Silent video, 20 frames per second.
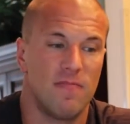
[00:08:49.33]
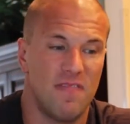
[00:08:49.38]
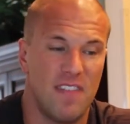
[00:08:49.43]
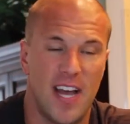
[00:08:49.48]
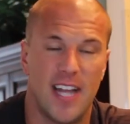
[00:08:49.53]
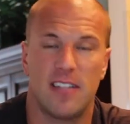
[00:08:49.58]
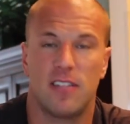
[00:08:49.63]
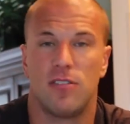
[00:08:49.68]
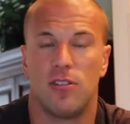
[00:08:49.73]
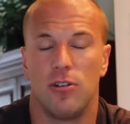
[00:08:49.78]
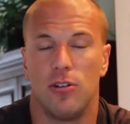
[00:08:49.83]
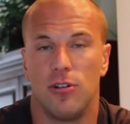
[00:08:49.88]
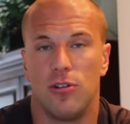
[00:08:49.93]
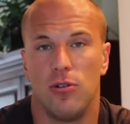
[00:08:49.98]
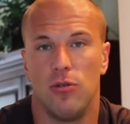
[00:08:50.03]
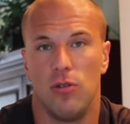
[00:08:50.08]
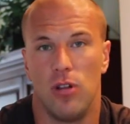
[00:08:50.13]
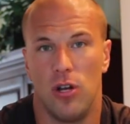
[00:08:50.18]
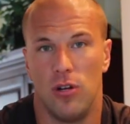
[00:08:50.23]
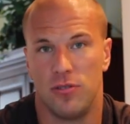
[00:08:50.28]
fats that are
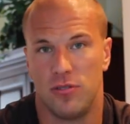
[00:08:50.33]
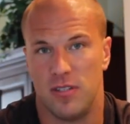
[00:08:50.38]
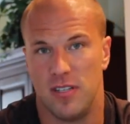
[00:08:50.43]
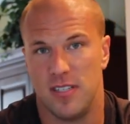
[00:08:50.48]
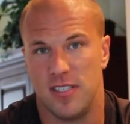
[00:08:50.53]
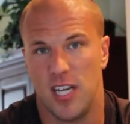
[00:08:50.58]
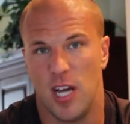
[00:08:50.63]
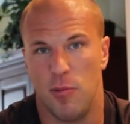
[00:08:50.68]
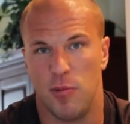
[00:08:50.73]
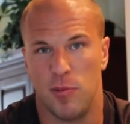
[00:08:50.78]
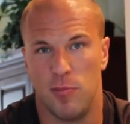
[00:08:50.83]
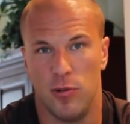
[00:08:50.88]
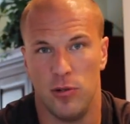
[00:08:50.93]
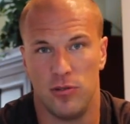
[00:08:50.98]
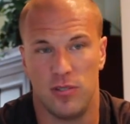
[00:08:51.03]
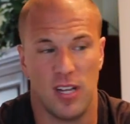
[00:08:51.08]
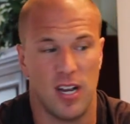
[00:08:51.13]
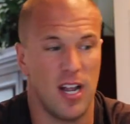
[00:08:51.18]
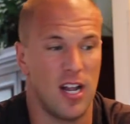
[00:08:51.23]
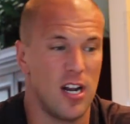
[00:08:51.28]
too low, so this helps
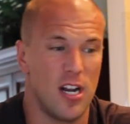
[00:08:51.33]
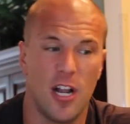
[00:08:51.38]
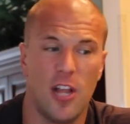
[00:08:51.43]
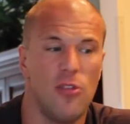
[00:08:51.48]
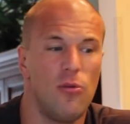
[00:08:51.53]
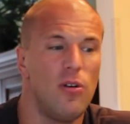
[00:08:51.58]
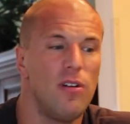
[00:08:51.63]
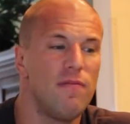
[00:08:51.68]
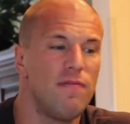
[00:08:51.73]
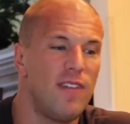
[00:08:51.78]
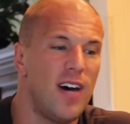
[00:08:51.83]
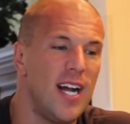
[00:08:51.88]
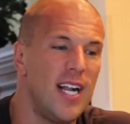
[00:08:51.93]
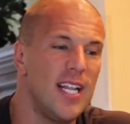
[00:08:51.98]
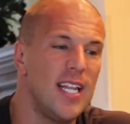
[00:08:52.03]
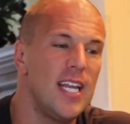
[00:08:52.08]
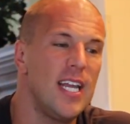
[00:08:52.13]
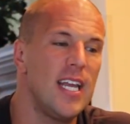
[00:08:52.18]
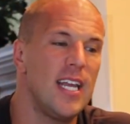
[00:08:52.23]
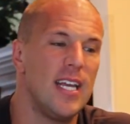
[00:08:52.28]
boost it. And another one
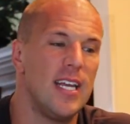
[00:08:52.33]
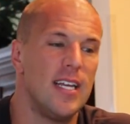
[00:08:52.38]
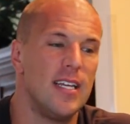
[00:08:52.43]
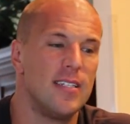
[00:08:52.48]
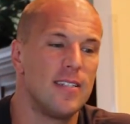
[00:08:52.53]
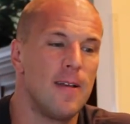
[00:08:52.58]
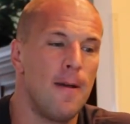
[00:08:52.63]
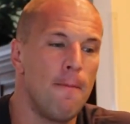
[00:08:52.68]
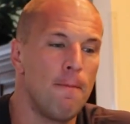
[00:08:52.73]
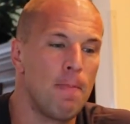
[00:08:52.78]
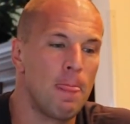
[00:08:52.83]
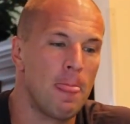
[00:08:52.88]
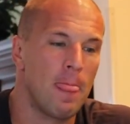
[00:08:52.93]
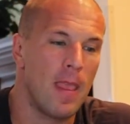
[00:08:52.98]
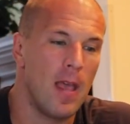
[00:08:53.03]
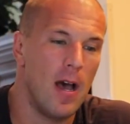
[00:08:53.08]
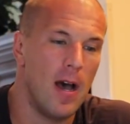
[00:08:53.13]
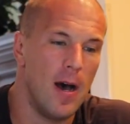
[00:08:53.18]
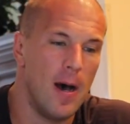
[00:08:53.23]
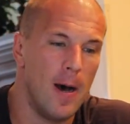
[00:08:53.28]
finally is
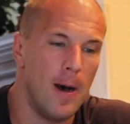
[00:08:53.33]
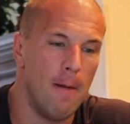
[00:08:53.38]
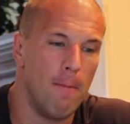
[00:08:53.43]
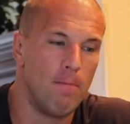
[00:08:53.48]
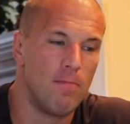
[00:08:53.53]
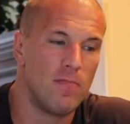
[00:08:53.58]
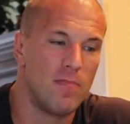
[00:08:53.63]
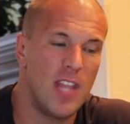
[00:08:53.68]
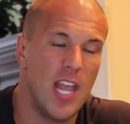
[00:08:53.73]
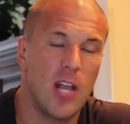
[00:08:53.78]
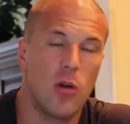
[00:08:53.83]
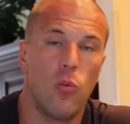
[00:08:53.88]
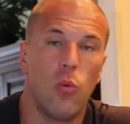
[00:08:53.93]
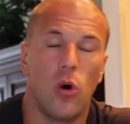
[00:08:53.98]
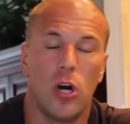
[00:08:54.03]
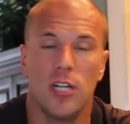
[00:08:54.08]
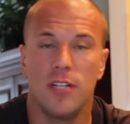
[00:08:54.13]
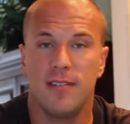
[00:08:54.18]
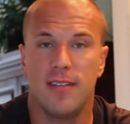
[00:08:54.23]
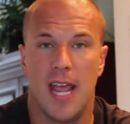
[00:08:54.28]
um, take
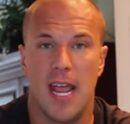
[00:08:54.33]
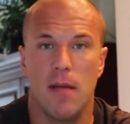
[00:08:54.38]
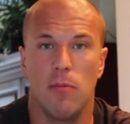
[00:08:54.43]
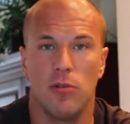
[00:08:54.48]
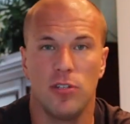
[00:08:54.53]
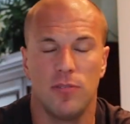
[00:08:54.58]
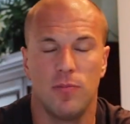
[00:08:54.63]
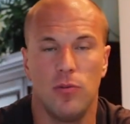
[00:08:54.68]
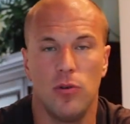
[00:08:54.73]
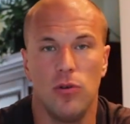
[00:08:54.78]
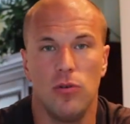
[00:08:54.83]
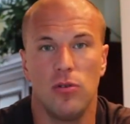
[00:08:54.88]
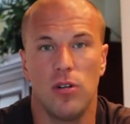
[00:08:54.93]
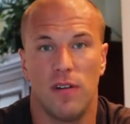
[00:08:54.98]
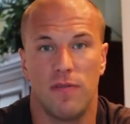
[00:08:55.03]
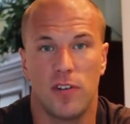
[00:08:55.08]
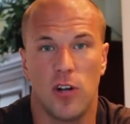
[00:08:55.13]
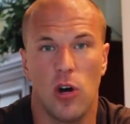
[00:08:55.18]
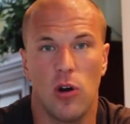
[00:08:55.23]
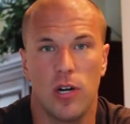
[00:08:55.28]
one tablespoon
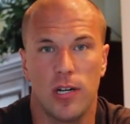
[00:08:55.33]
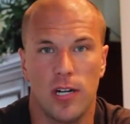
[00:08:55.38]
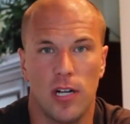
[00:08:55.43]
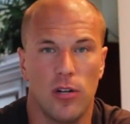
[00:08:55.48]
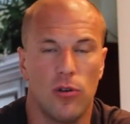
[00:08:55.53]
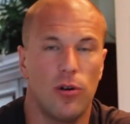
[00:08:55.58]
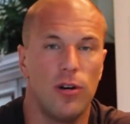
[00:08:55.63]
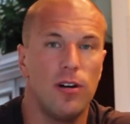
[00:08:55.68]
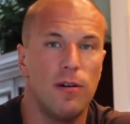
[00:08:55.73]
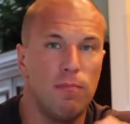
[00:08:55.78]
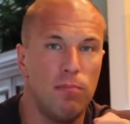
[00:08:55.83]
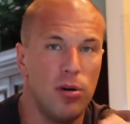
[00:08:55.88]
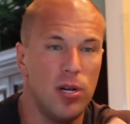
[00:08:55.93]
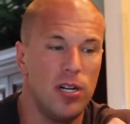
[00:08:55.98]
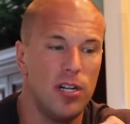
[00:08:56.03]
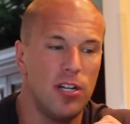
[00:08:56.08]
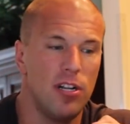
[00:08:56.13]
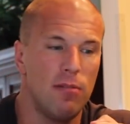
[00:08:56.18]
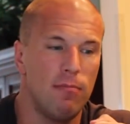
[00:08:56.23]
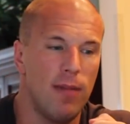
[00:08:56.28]
of coconut oil, put
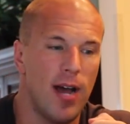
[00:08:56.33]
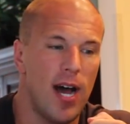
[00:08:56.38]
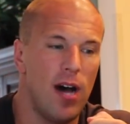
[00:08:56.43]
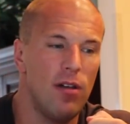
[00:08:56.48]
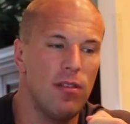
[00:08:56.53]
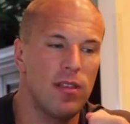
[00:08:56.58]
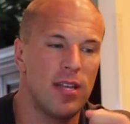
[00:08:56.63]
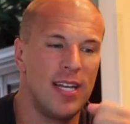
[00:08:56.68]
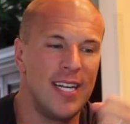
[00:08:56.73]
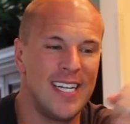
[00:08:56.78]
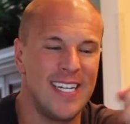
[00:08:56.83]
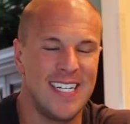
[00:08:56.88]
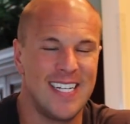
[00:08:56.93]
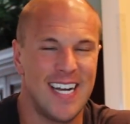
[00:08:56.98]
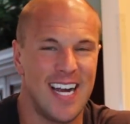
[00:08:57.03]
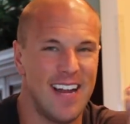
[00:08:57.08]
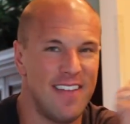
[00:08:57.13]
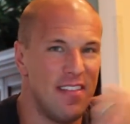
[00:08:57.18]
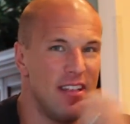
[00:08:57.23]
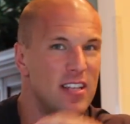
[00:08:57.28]
it in your mouth,
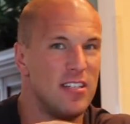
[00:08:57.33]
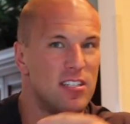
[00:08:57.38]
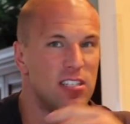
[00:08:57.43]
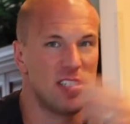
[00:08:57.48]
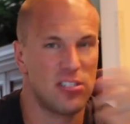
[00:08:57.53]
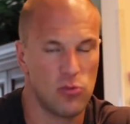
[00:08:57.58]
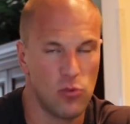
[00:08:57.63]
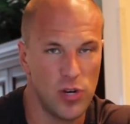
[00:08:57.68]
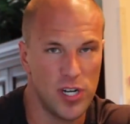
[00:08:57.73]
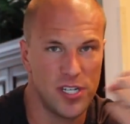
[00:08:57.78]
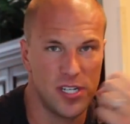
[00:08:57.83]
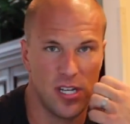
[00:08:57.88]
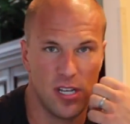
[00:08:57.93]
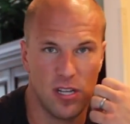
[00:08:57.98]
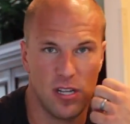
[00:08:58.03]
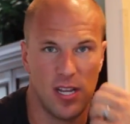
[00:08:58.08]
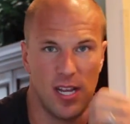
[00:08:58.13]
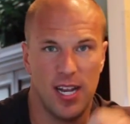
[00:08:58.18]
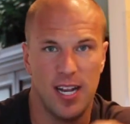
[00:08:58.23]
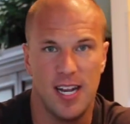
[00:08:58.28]
and then swish
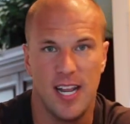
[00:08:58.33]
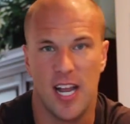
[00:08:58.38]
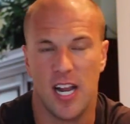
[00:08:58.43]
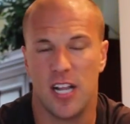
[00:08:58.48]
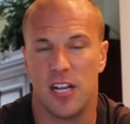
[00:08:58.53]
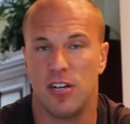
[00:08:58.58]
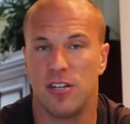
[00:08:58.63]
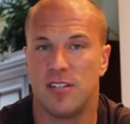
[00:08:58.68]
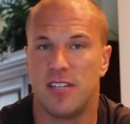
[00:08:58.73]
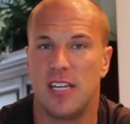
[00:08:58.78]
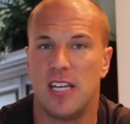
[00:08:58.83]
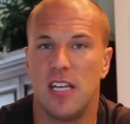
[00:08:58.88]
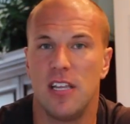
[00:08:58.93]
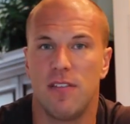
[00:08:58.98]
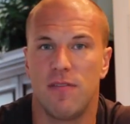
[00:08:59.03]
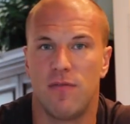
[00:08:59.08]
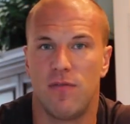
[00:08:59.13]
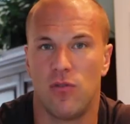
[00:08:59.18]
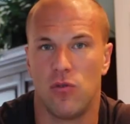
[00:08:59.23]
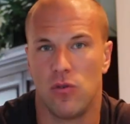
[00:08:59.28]
it in and out of your
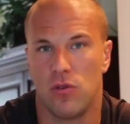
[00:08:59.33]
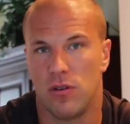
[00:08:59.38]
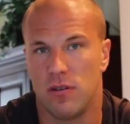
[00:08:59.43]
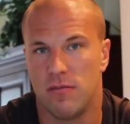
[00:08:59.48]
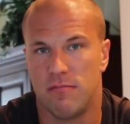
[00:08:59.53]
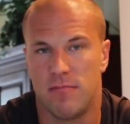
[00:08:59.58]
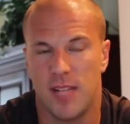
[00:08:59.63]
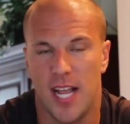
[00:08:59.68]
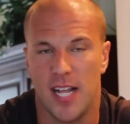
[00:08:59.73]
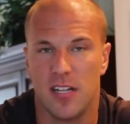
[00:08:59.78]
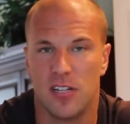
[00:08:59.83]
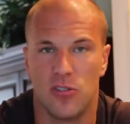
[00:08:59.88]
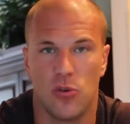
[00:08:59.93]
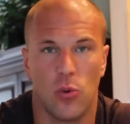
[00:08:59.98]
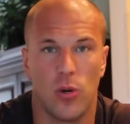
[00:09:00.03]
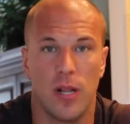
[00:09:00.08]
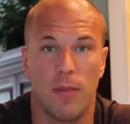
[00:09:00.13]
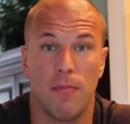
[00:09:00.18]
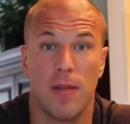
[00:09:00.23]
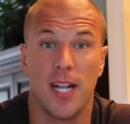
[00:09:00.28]
teeth for 10 to
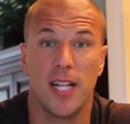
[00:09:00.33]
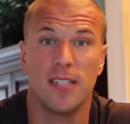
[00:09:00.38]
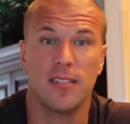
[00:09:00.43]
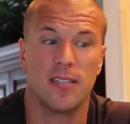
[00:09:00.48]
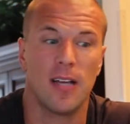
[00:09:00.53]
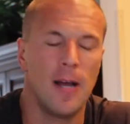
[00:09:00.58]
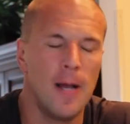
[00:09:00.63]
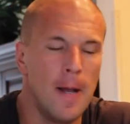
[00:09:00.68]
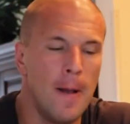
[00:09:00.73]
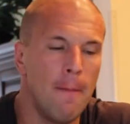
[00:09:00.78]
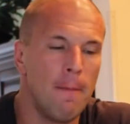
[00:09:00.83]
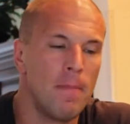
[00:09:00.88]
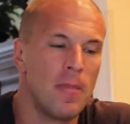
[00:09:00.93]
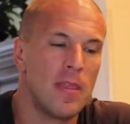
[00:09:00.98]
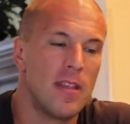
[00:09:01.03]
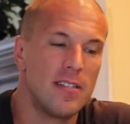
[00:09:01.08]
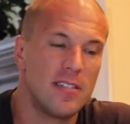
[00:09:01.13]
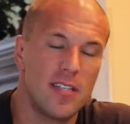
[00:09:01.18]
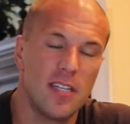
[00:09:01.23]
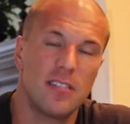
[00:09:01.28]
20 minutes.
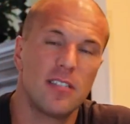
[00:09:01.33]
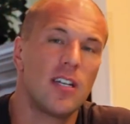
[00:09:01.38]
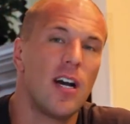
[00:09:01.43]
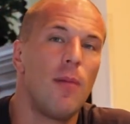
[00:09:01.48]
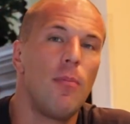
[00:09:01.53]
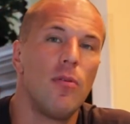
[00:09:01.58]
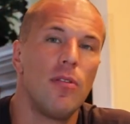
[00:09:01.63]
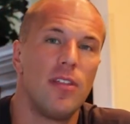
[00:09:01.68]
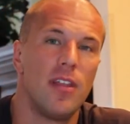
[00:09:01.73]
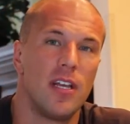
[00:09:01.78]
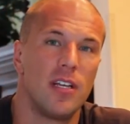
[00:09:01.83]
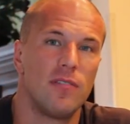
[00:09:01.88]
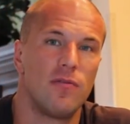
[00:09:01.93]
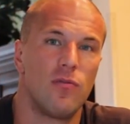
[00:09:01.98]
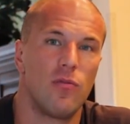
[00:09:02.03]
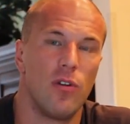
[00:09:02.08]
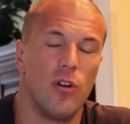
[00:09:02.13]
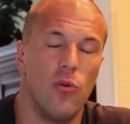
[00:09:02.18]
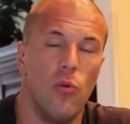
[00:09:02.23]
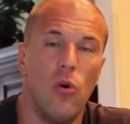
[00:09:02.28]
This does a couple things
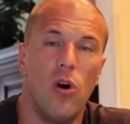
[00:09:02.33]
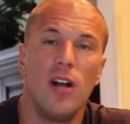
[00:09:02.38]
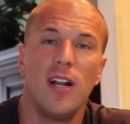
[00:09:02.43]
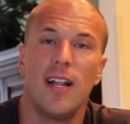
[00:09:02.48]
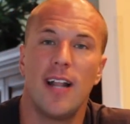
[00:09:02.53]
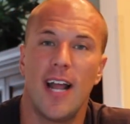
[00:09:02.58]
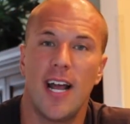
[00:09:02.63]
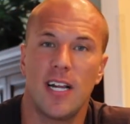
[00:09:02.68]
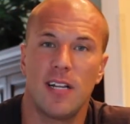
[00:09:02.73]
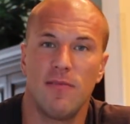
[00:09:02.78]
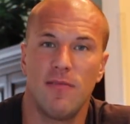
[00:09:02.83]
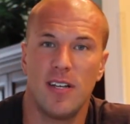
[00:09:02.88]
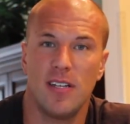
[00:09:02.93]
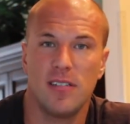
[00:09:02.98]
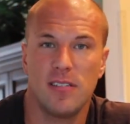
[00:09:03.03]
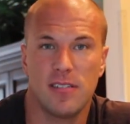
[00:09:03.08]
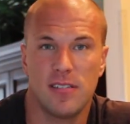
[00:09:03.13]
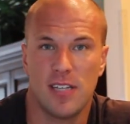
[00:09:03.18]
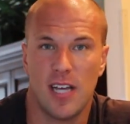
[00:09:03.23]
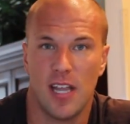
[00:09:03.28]
for you. One, it
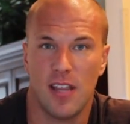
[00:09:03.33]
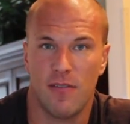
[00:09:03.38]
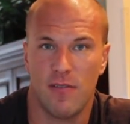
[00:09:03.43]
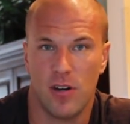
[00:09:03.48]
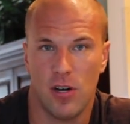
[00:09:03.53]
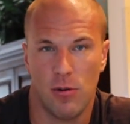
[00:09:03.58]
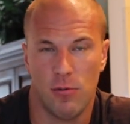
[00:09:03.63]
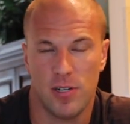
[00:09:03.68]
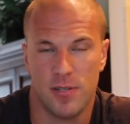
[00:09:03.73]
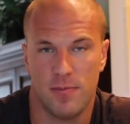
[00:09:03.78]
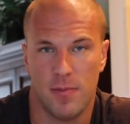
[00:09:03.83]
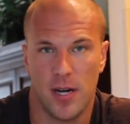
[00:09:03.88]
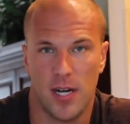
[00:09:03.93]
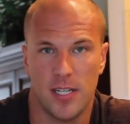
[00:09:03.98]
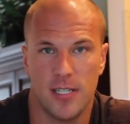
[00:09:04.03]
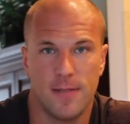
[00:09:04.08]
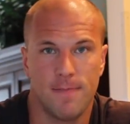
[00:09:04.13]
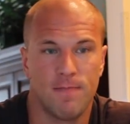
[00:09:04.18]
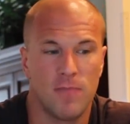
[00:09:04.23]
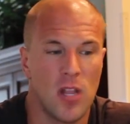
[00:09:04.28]
activates the salivary
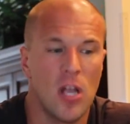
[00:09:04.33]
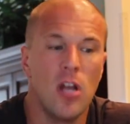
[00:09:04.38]
response.